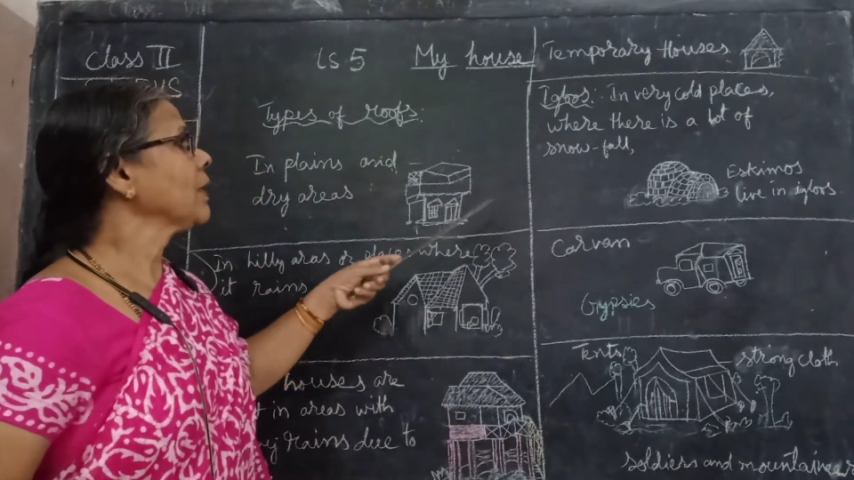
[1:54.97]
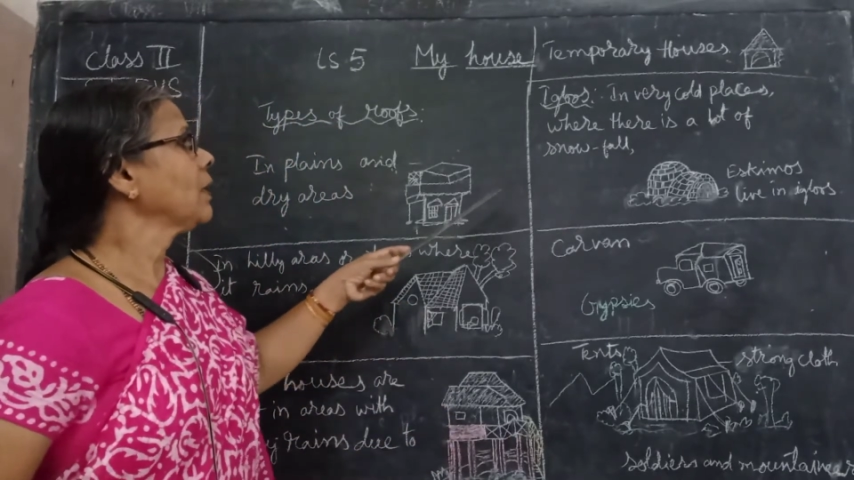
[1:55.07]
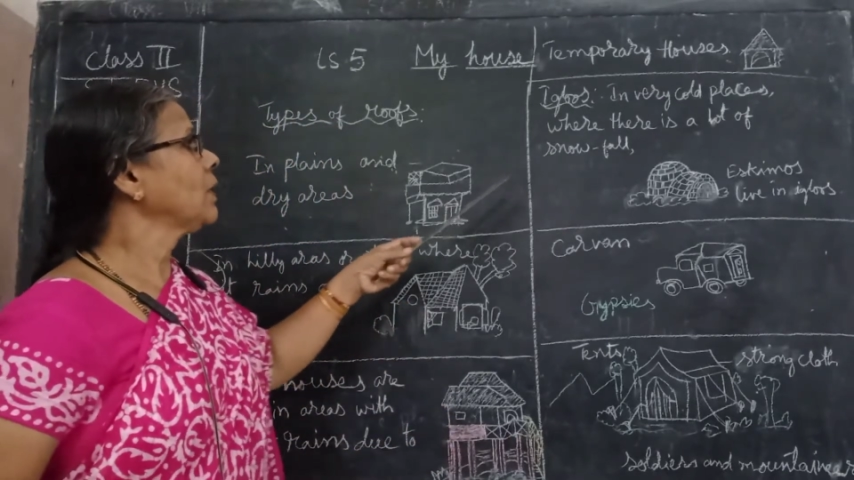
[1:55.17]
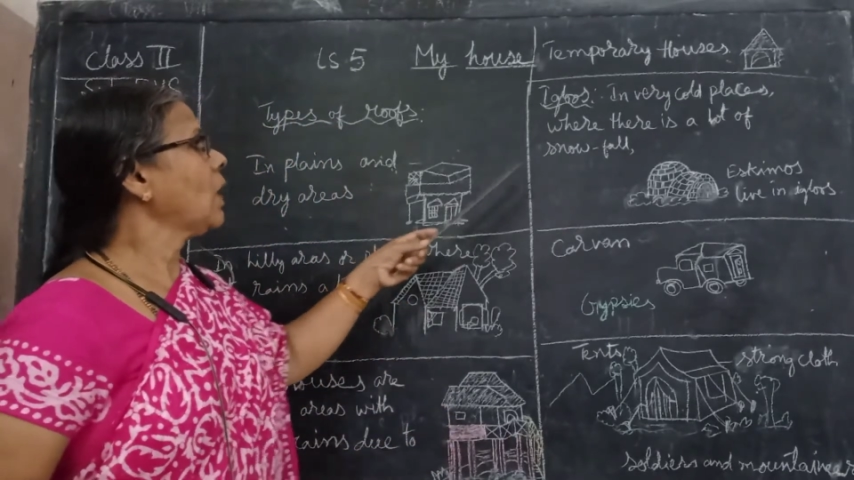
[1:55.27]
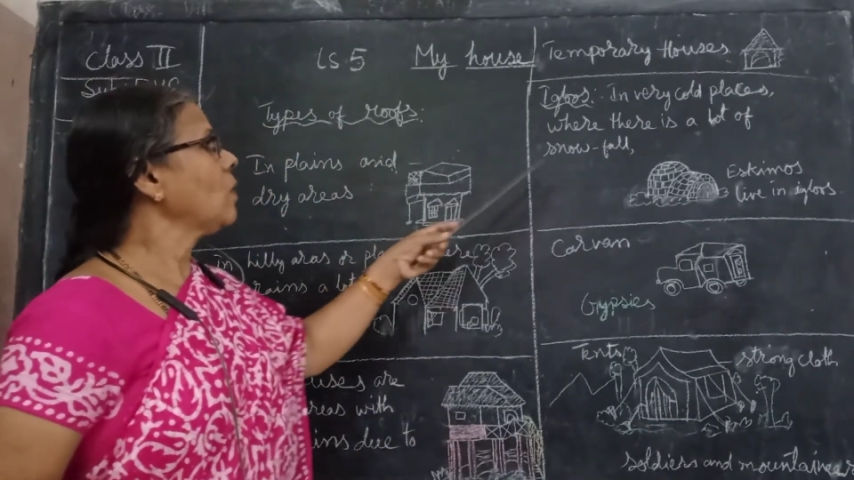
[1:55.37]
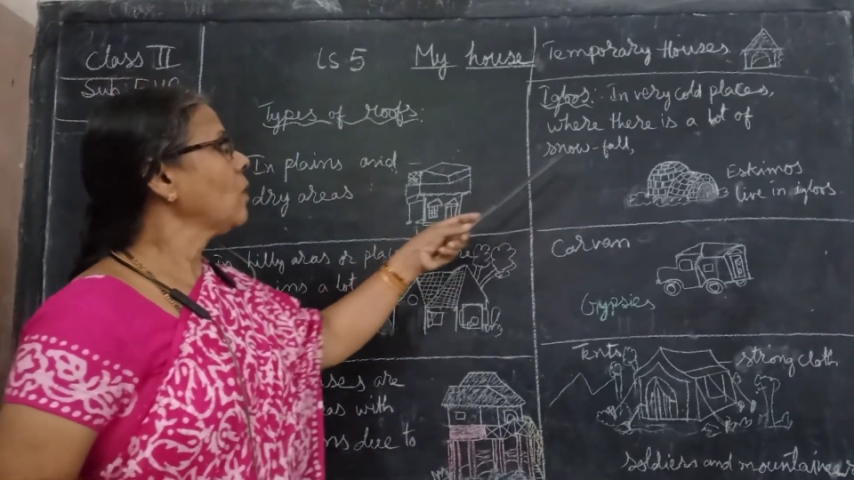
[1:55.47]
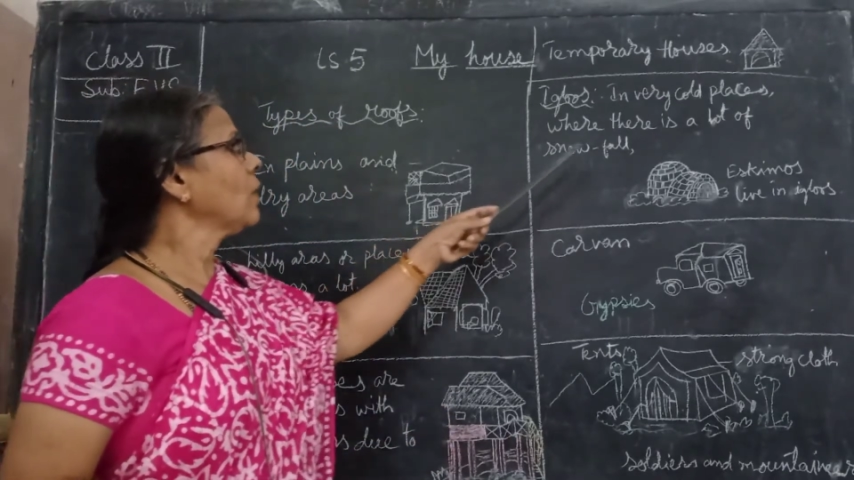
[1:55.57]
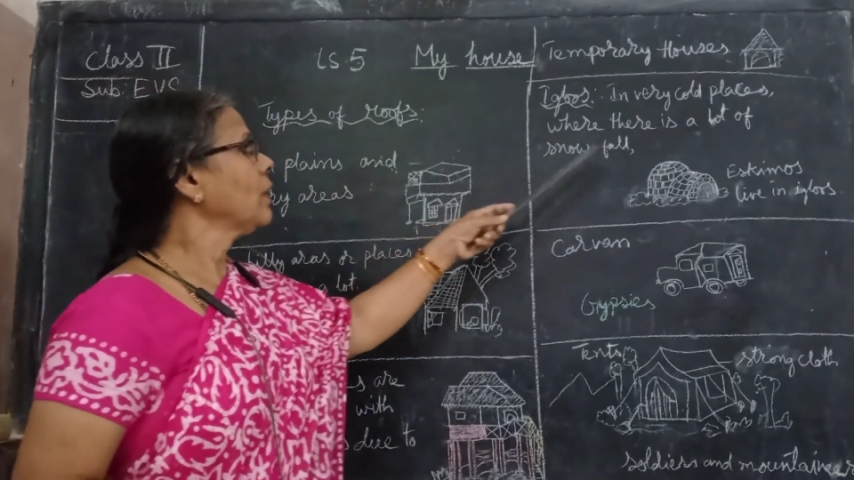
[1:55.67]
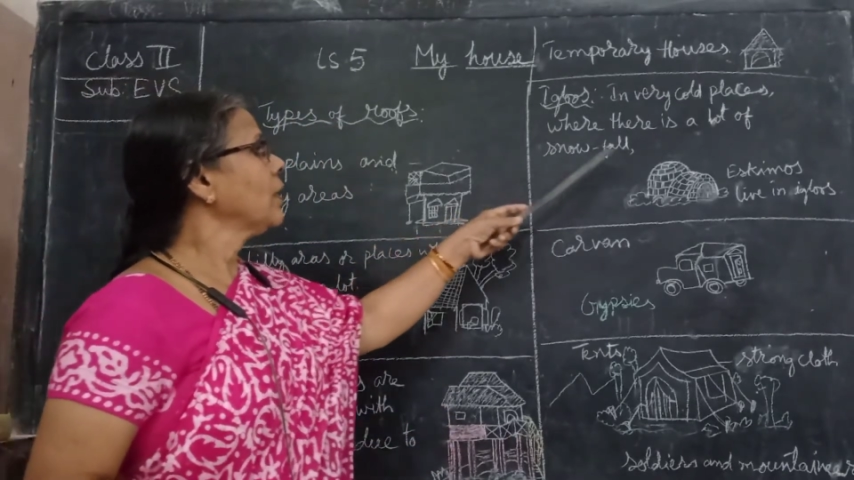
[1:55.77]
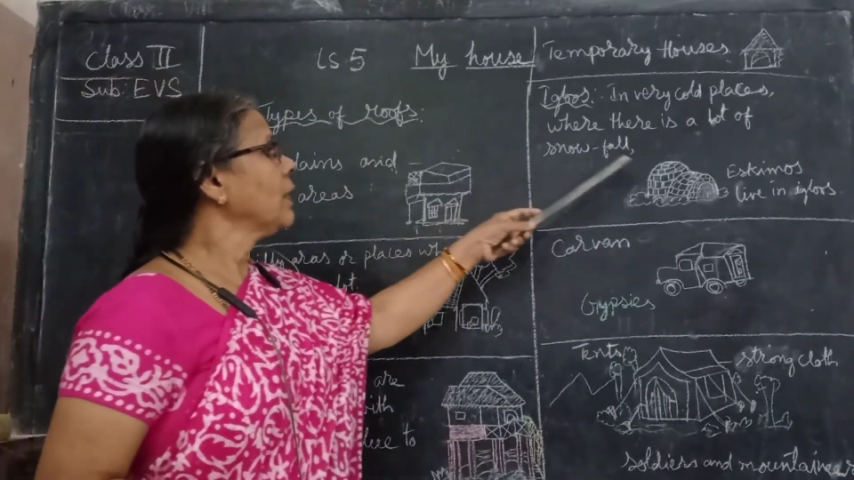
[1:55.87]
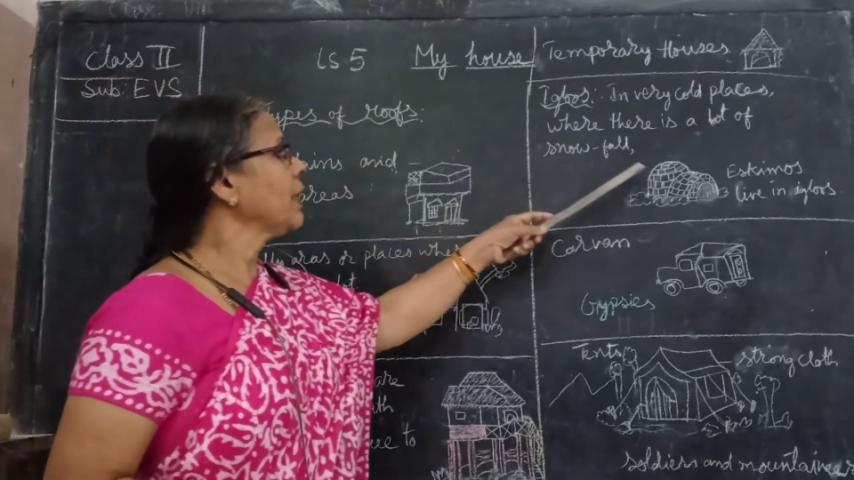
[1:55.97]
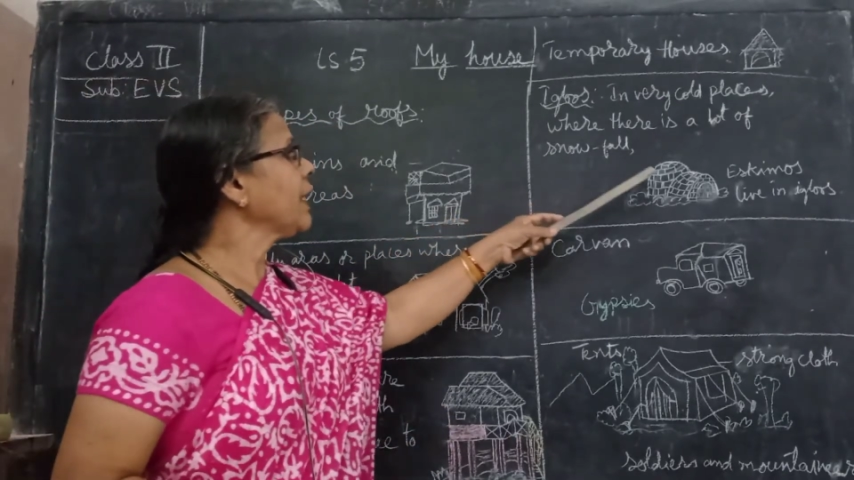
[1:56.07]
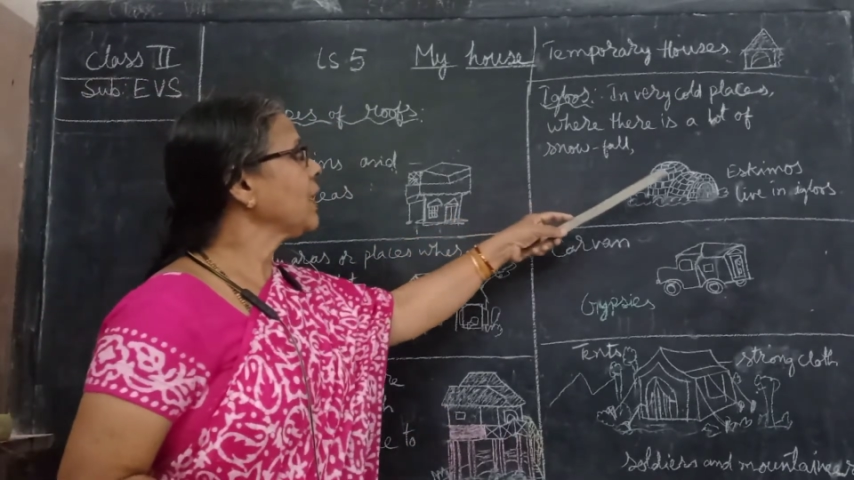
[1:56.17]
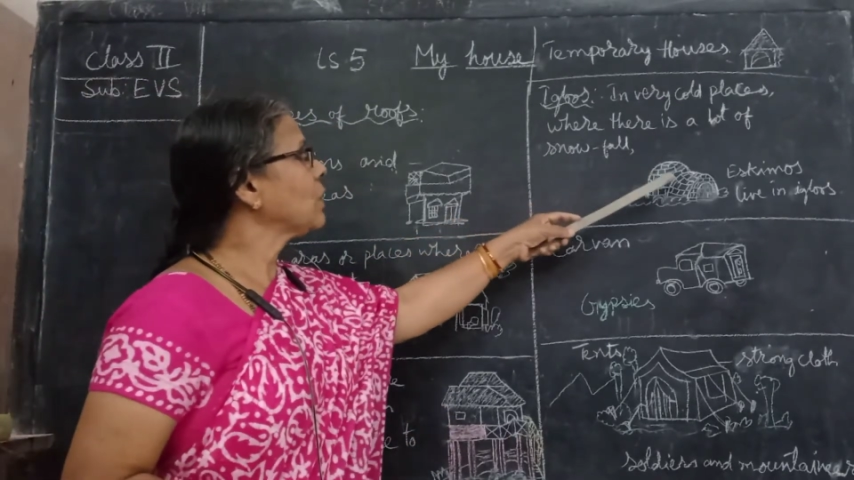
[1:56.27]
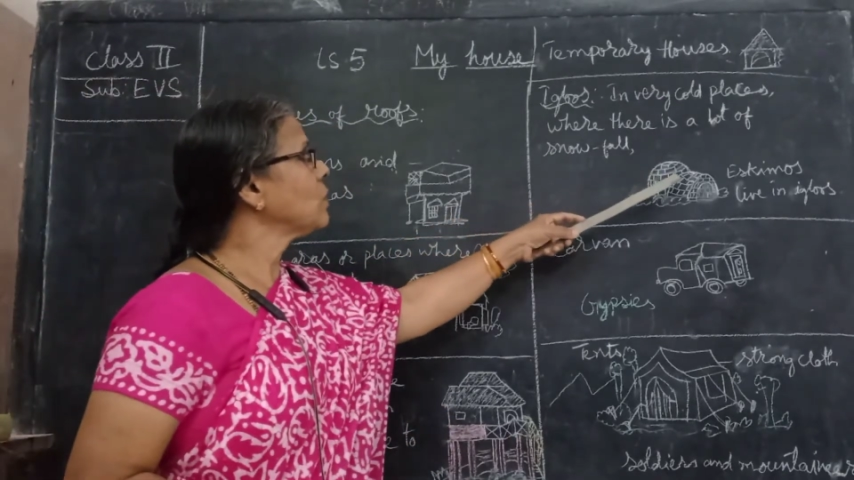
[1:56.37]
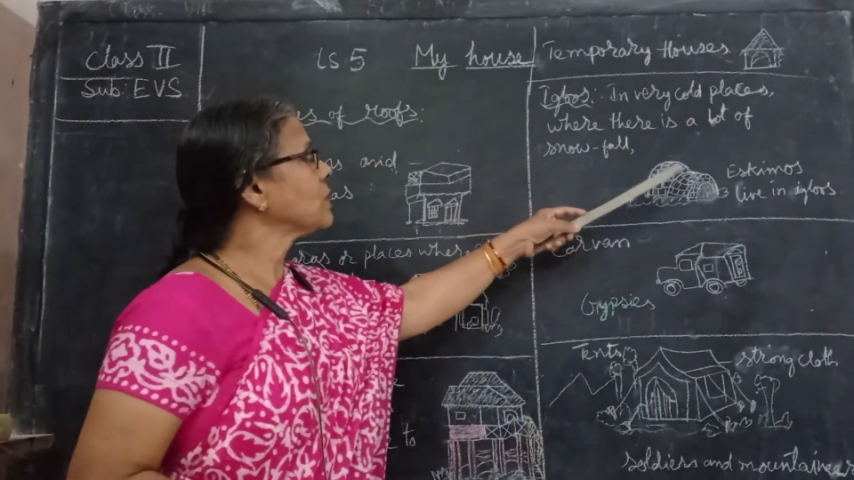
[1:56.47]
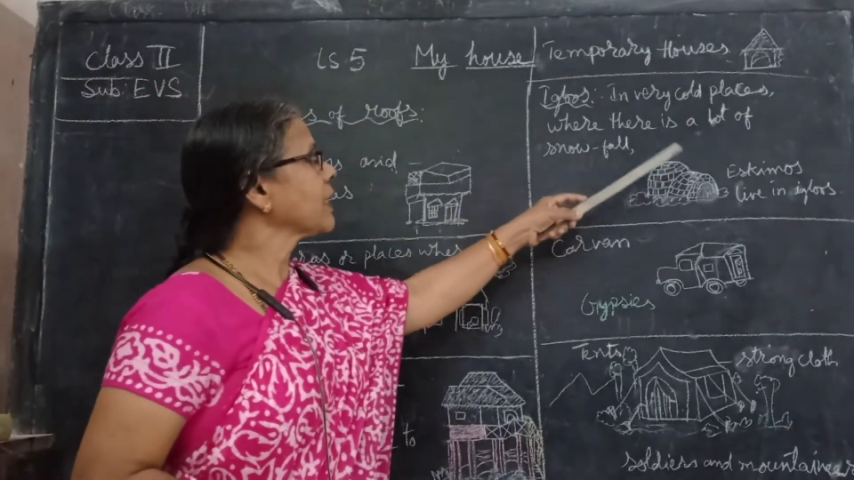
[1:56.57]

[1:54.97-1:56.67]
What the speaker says: Now igloos,